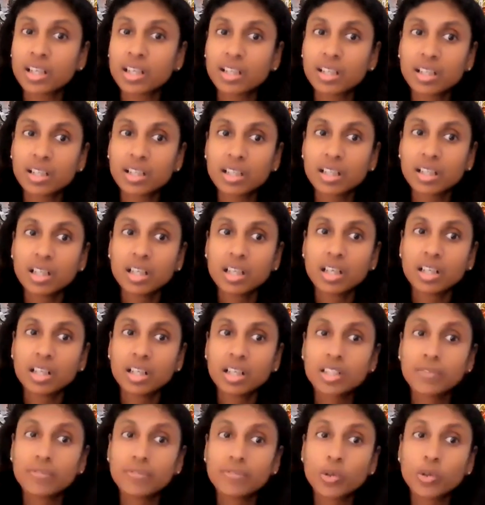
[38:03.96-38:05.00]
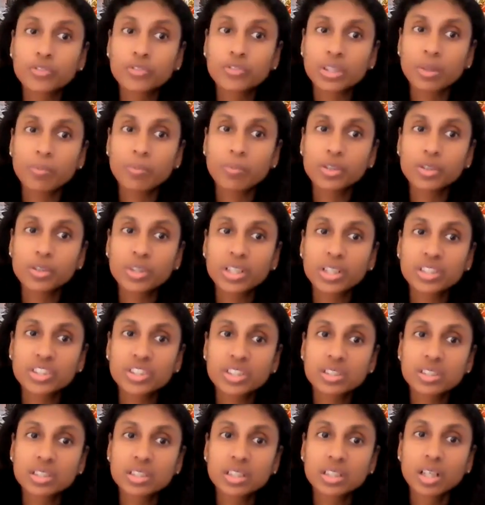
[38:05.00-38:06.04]
the view of someone. You can
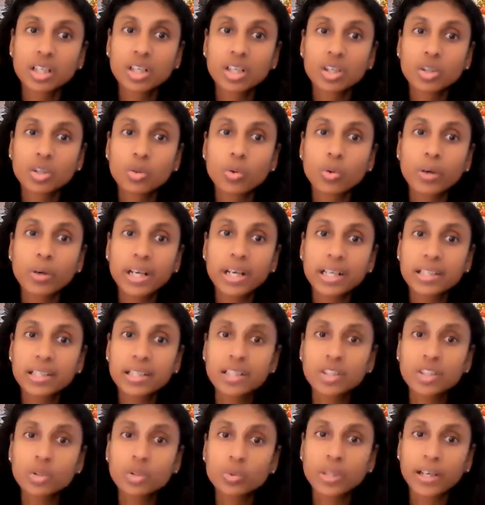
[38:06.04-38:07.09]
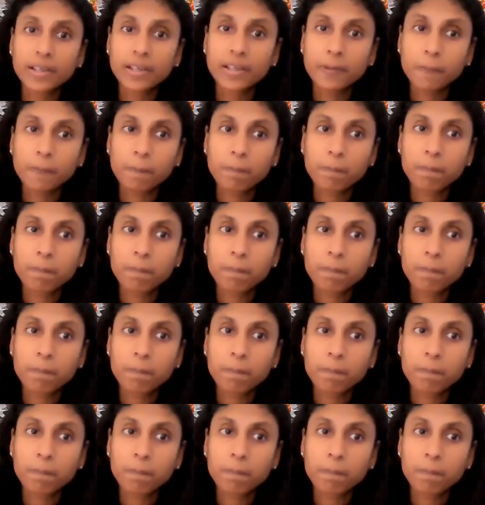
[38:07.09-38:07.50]
just go ahead and do that.